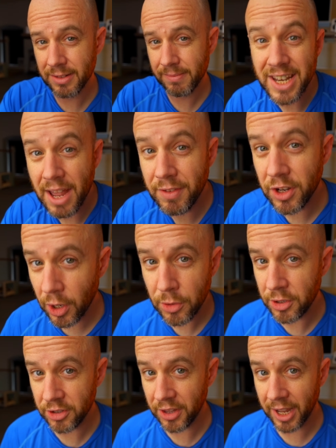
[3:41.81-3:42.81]
I never
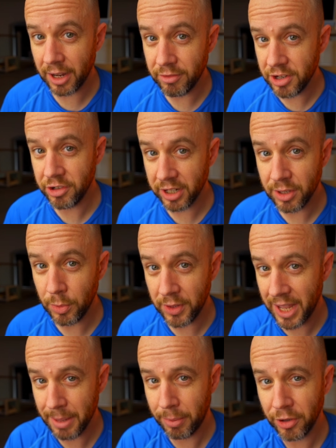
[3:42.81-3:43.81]
noticed that originally with the
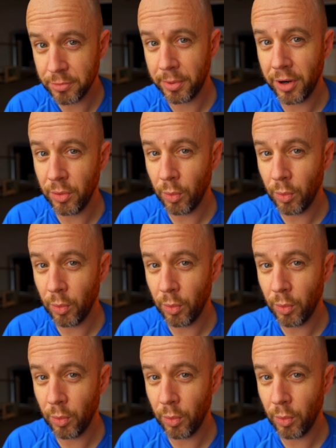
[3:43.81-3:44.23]
AirPods Pro